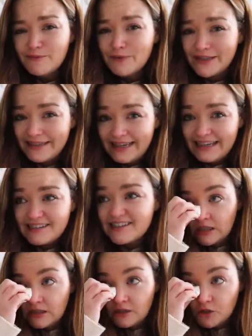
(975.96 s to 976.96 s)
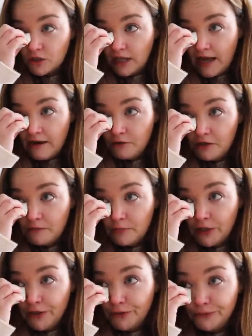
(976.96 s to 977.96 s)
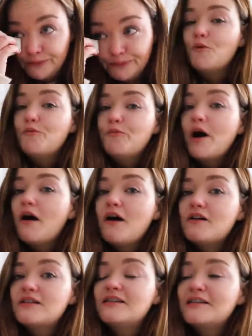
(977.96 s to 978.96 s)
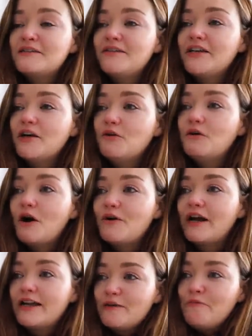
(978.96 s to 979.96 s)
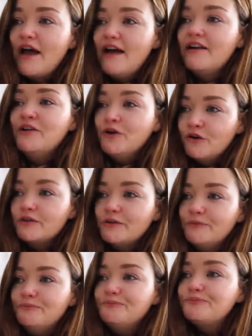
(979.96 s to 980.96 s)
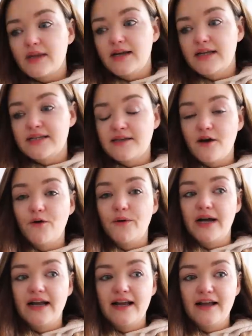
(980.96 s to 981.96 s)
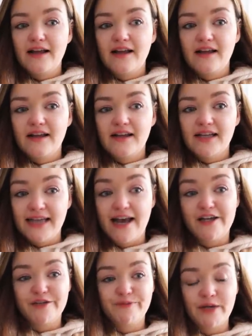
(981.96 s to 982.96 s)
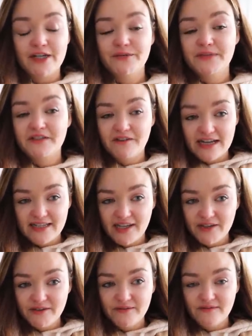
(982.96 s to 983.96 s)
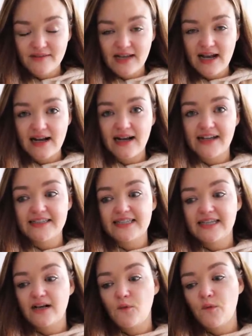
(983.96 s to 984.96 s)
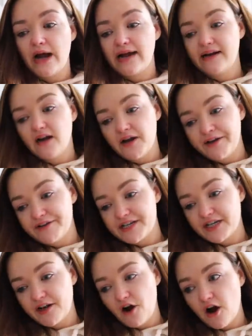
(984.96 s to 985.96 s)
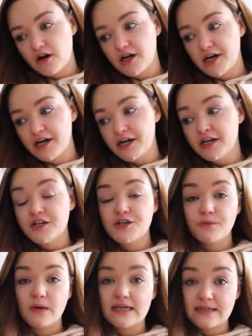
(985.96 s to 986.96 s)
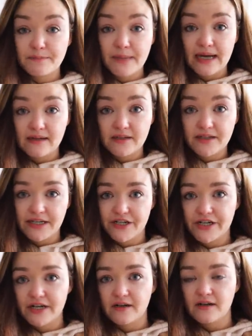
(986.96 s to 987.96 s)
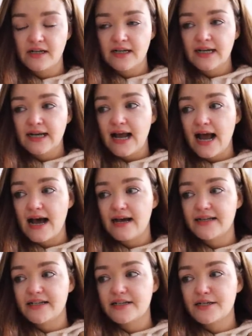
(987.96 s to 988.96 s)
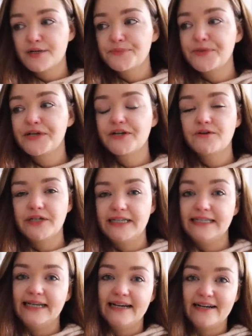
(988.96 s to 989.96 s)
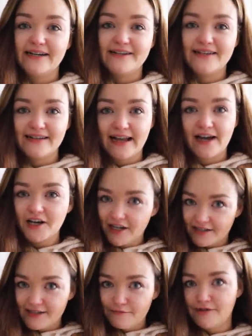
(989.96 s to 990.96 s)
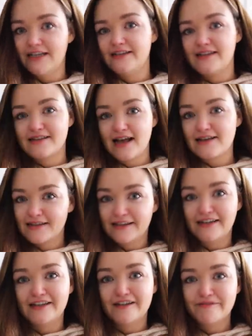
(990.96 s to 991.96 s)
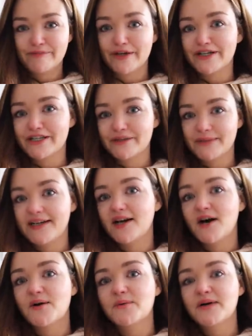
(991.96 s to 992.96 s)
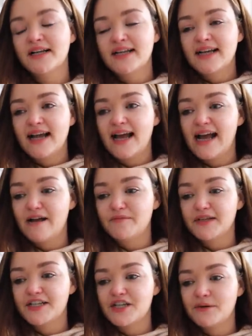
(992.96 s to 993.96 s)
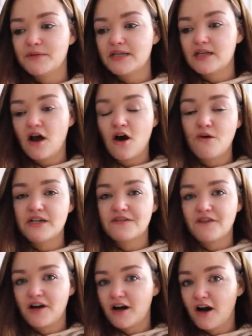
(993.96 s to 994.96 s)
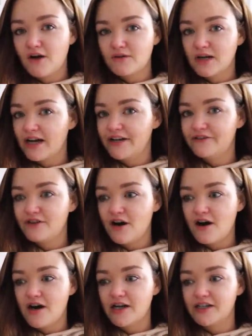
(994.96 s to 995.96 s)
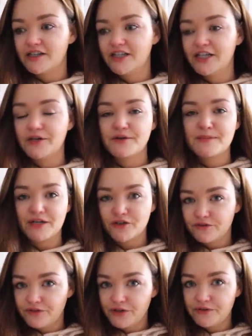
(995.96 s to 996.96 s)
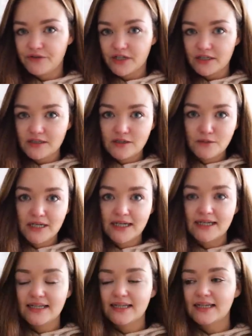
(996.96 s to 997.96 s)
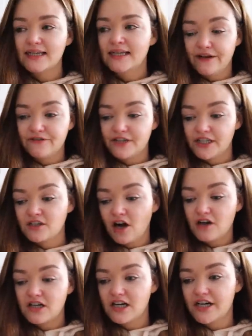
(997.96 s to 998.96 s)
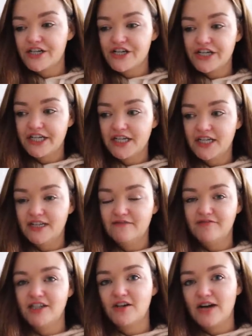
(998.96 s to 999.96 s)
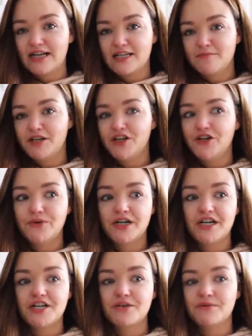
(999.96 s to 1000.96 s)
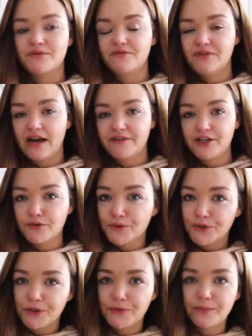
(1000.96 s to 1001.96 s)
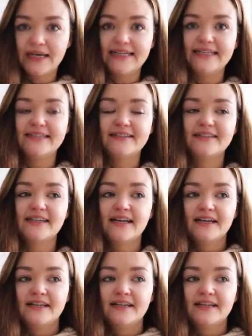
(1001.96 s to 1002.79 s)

But this is just out of the blue. So pause this video, go get your pet and hug them. So yeah, Blondie was a rescue. And when I originally got her, she was in bad condition. And it took me a good year to get her to be the sassy Blondie we know. She was always for her whole life on, you know, special food for her stomach. When I first got her, she, you know, had to be neutered. She was very underweight,